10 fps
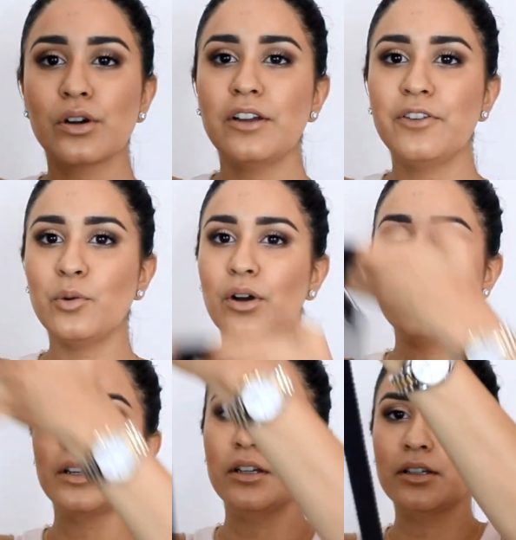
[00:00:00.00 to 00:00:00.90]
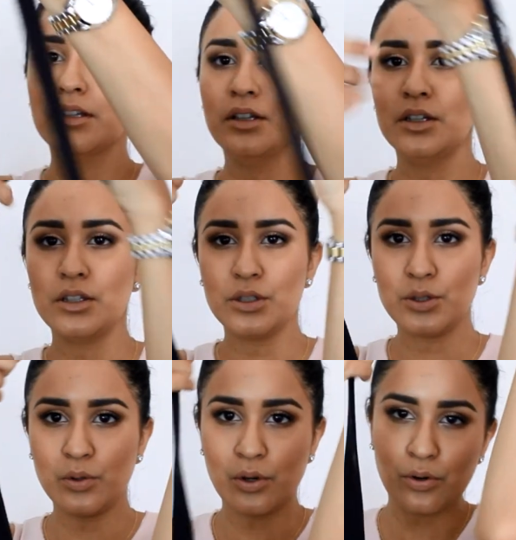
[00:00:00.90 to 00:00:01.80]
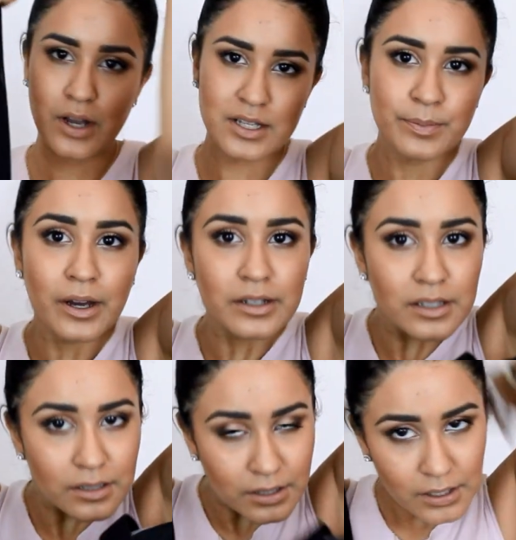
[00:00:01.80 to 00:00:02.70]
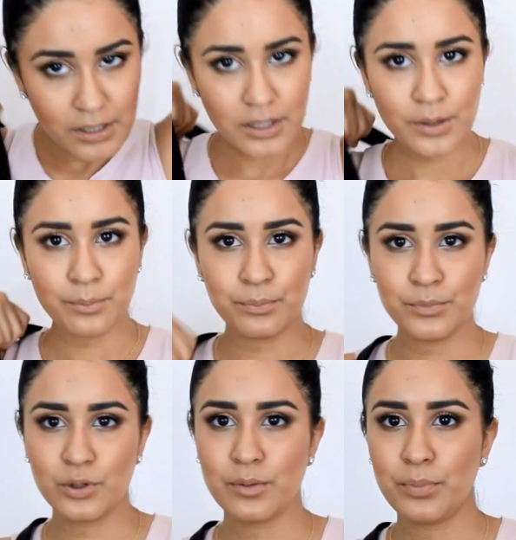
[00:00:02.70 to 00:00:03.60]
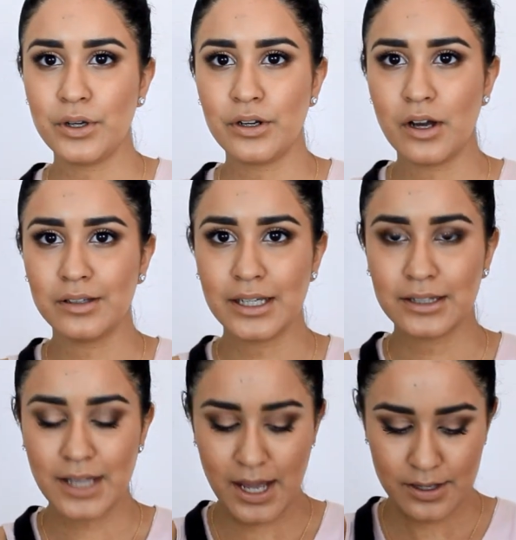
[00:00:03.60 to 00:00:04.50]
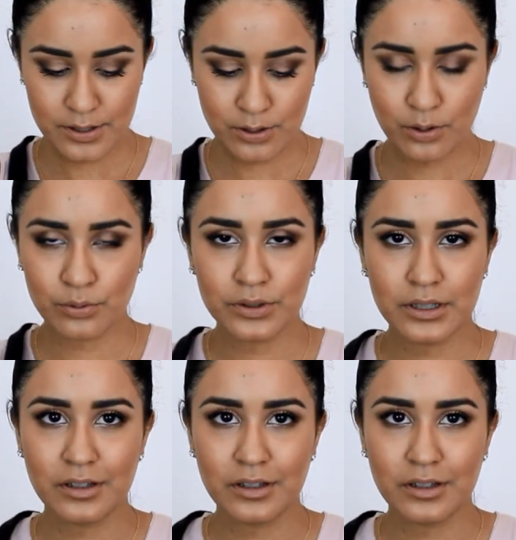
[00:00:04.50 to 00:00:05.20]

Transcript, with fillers: if you want to do a crossbody, you can put it on like that. So I really